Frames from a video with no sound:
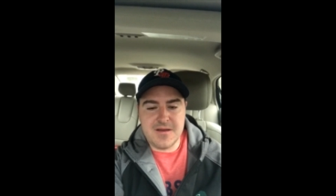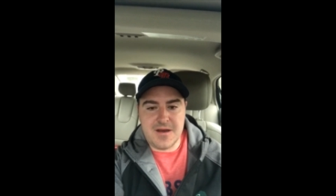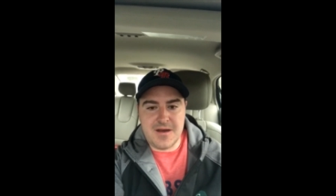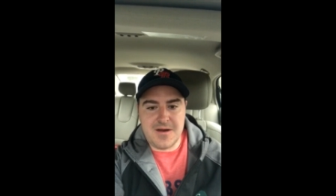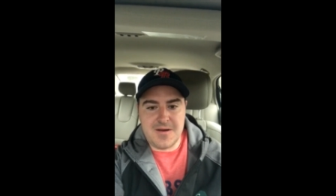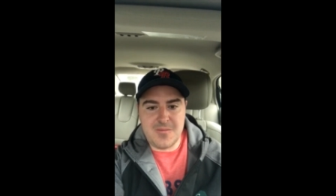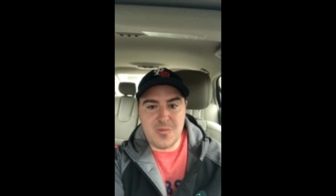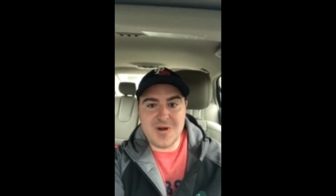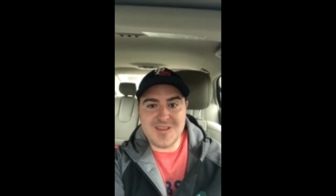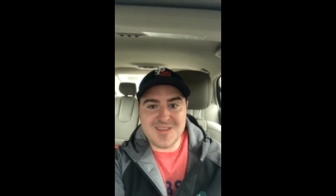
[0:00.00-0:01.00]
Um,
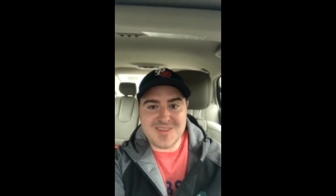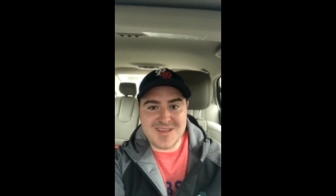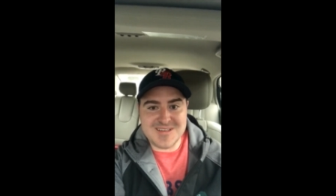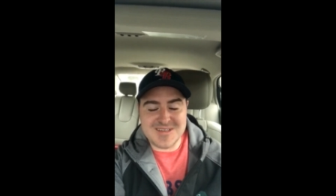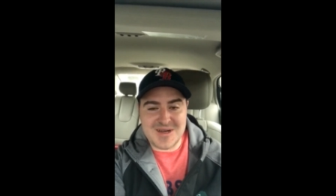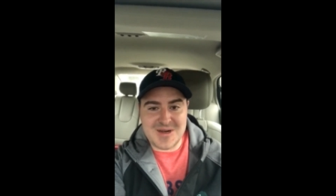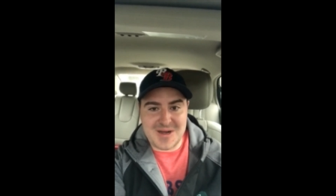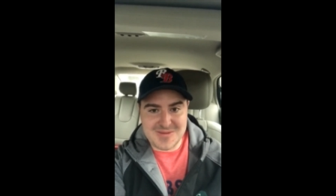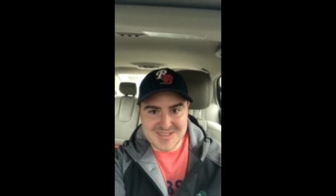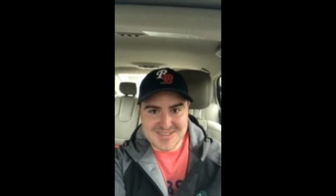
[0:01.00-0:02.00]
one of the things uh,
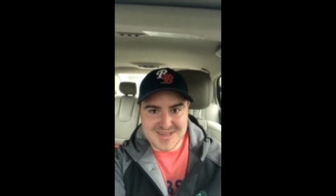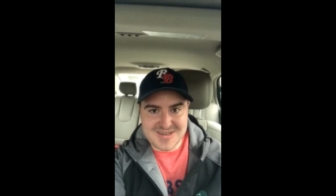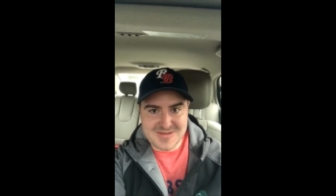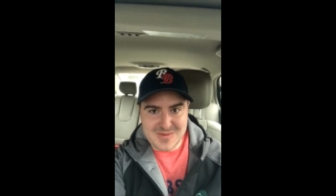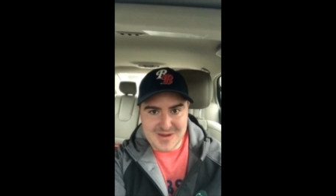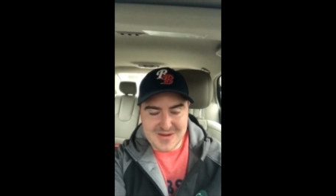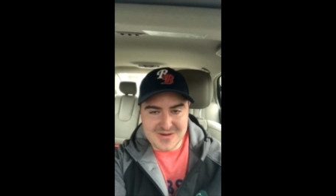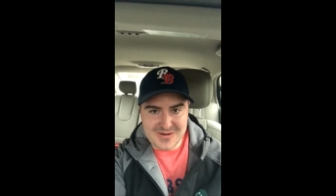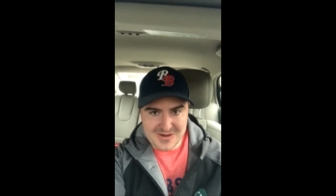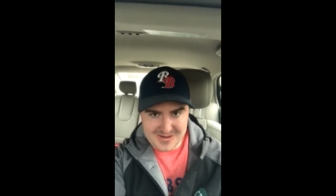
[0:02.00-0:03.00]
I'm excited
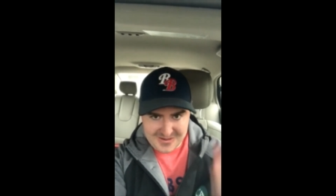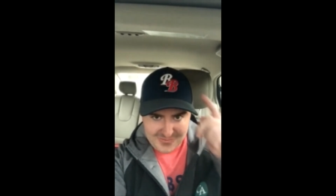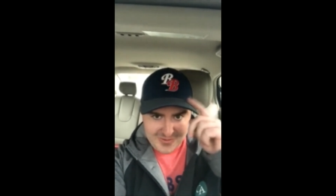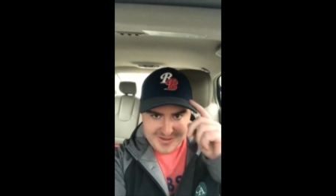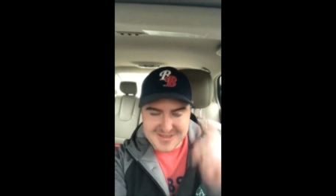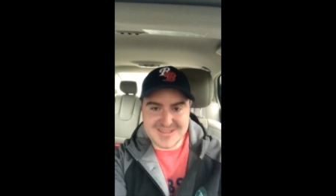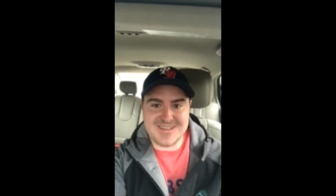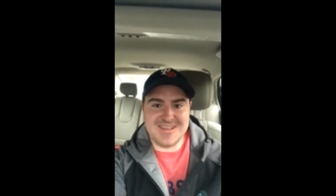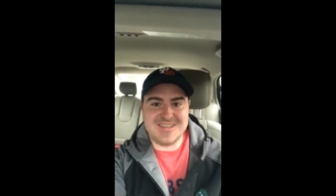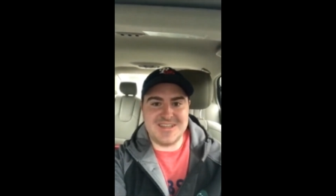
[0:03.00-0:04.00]
about, uh, one is
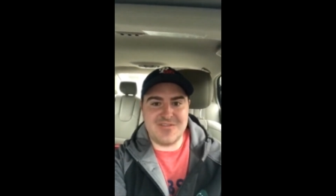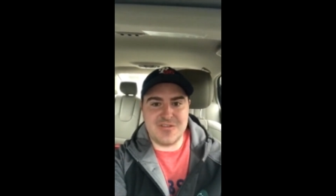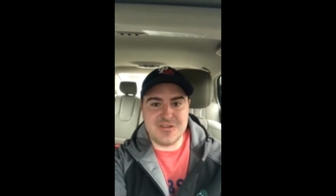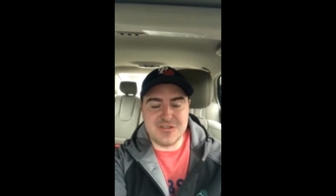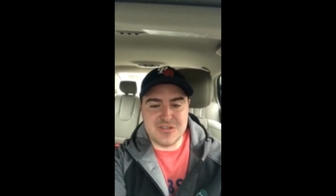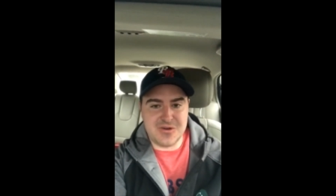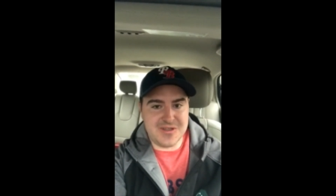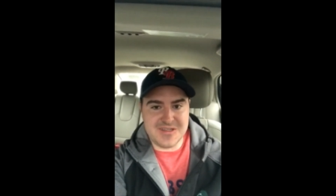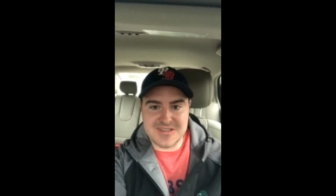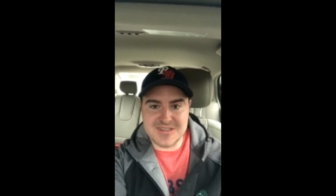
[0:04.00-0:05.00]
is definitely to
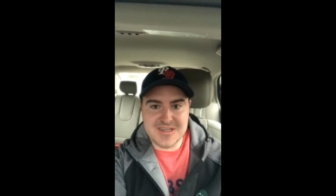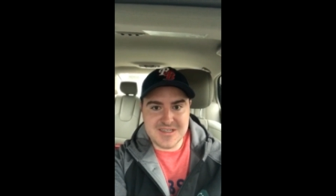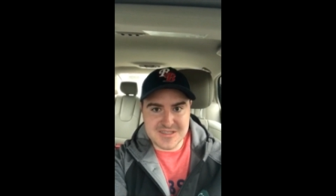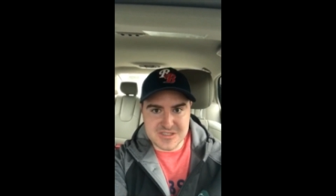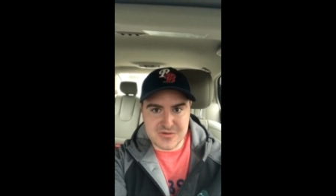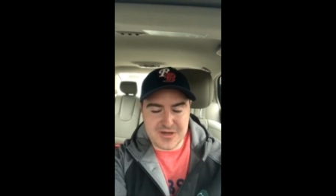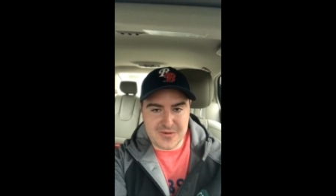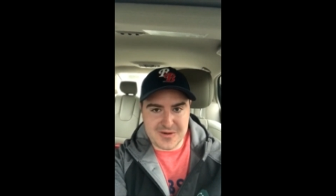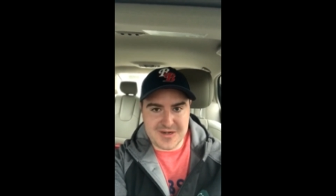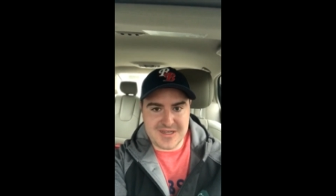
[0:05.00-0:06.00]
join this this great
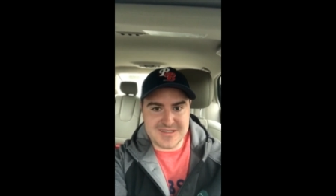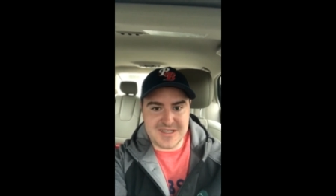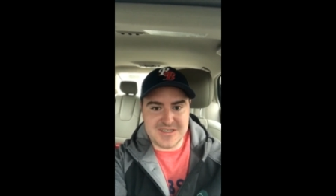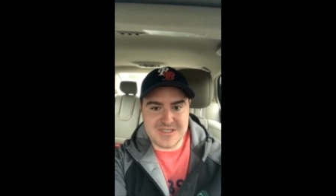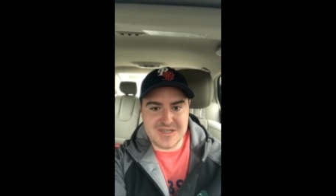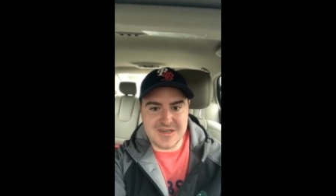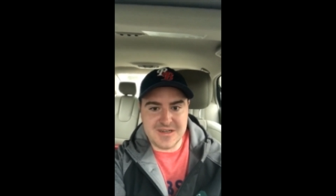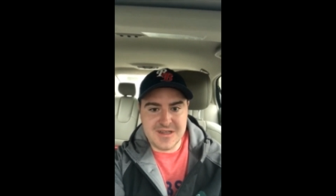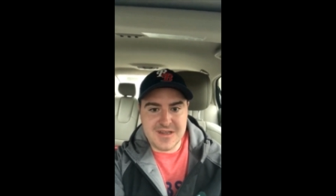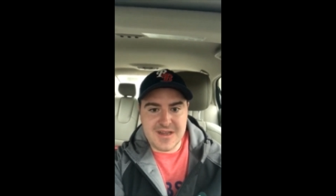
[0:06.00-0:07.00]
organization,
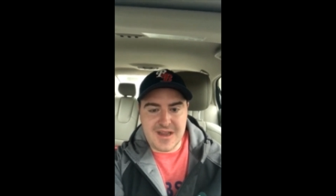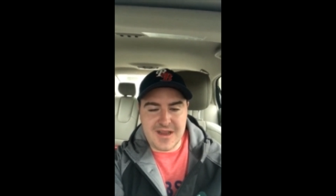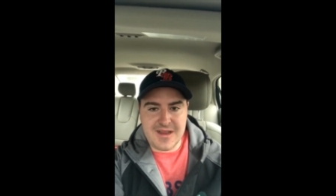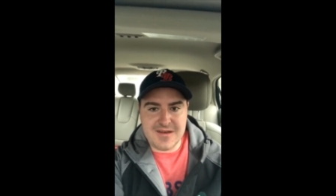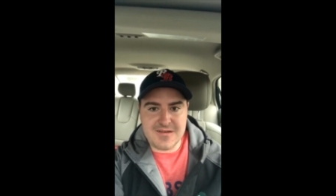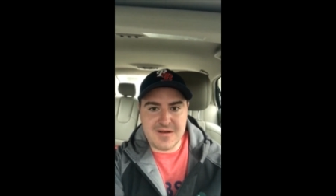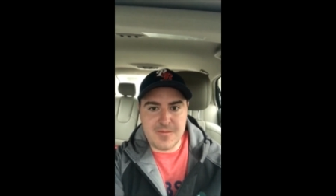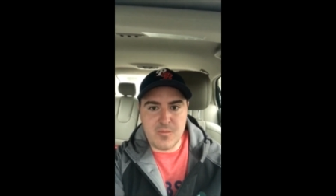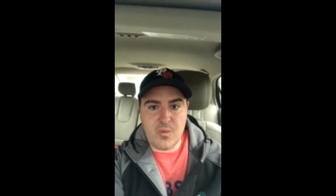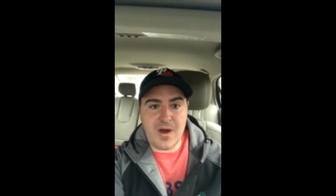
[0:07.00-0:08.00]
and
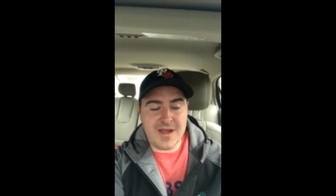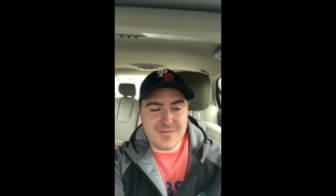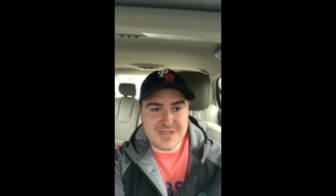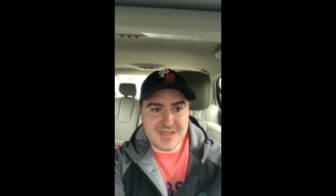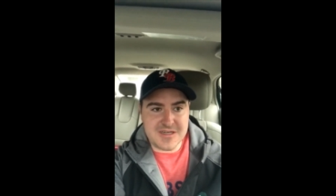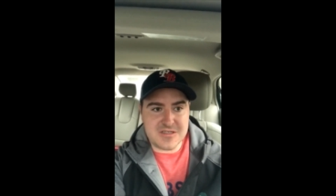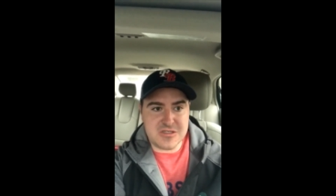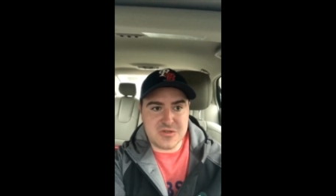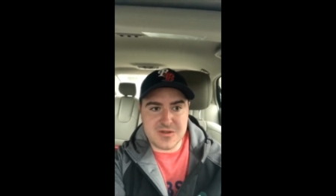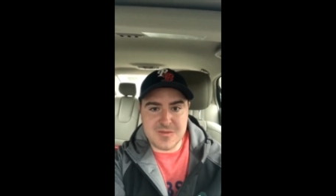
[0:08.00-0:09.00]
um, why I'm excited to
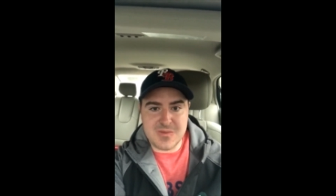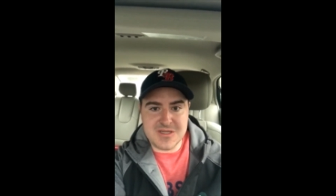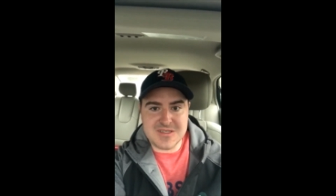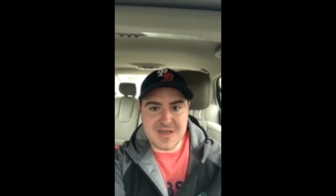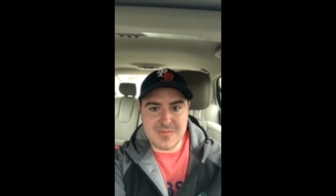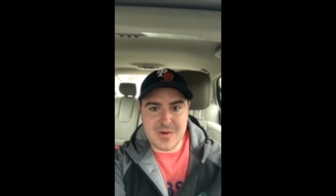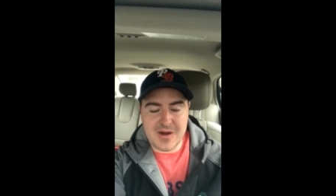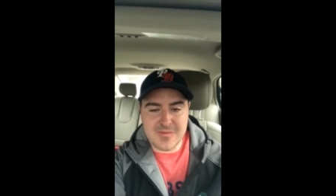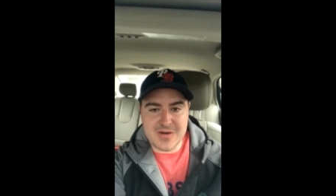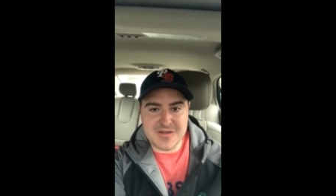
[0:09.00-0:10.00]
join the Beantown
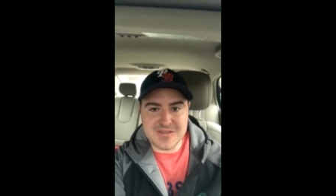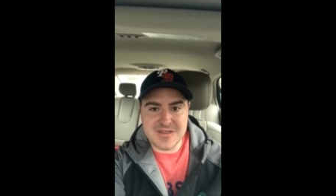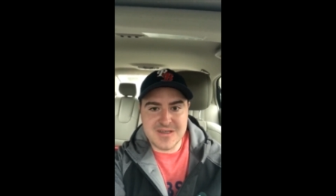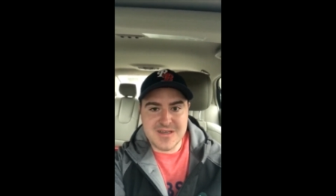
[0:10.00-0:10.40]
Bombers